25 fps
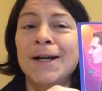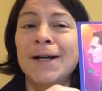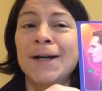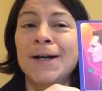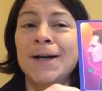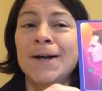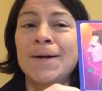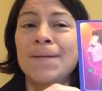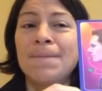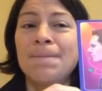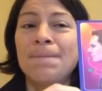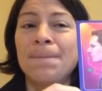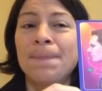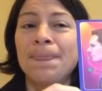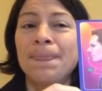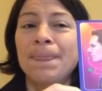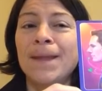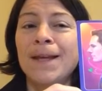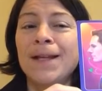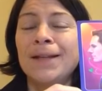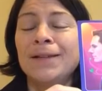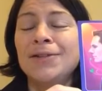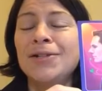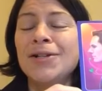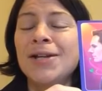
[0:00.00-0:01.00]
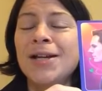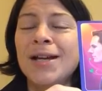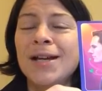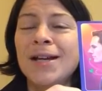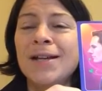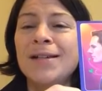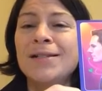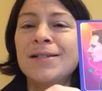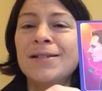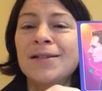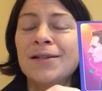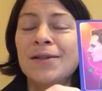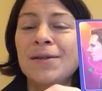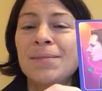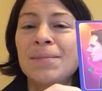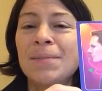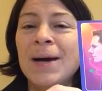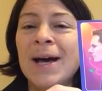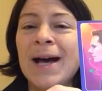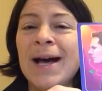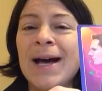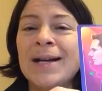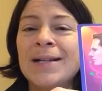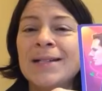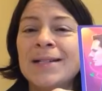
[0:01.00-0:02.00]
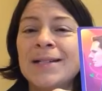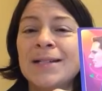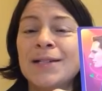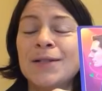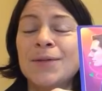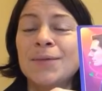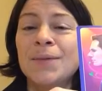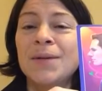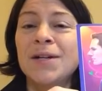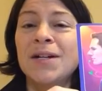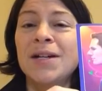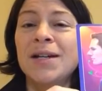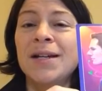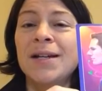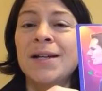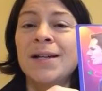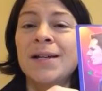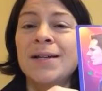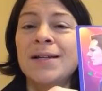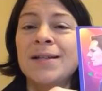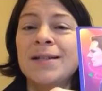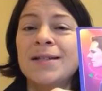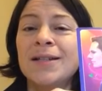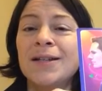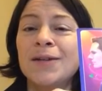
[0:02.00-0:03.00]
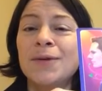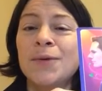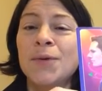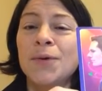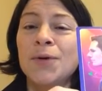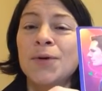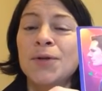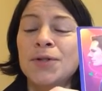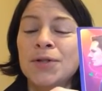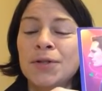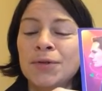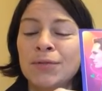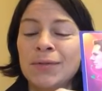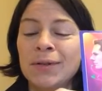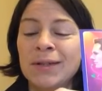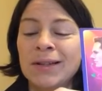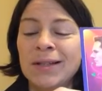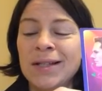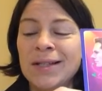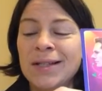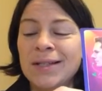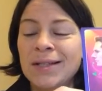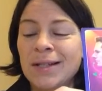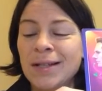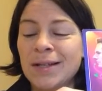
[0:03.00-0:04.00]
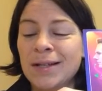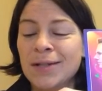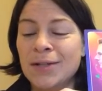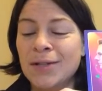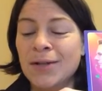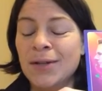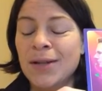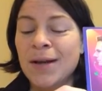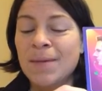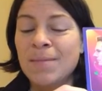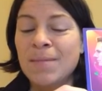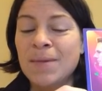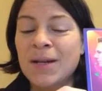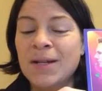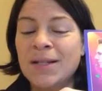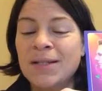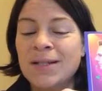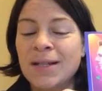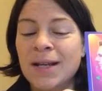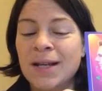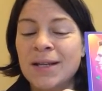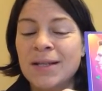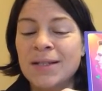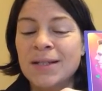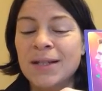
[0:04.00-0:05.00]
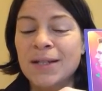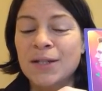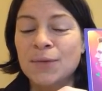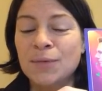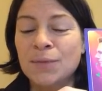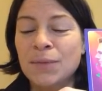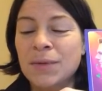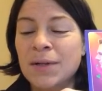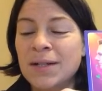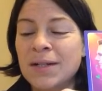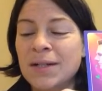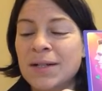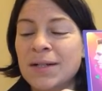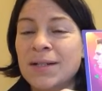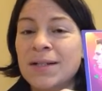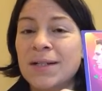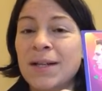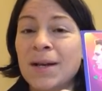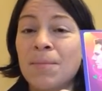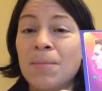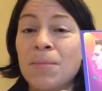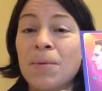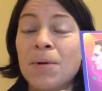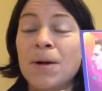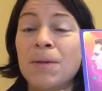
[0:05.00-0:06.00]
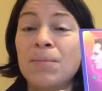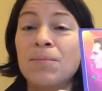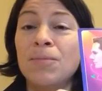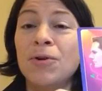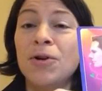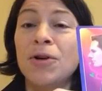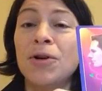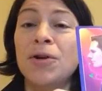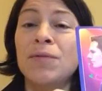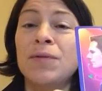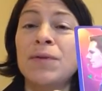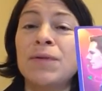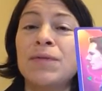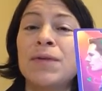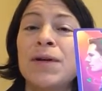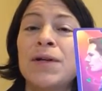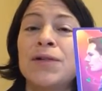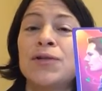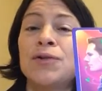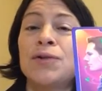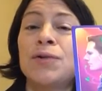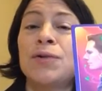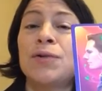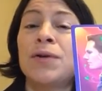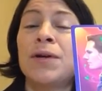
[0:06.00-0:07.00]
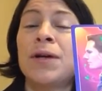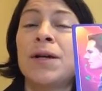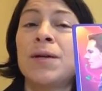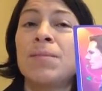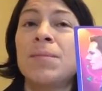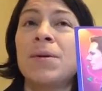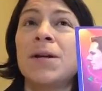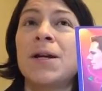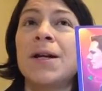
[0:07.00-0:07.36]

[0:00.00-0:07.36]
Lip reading: the past is where he is in order to release it. So that makes sense as we're in December and Mercury retrograde,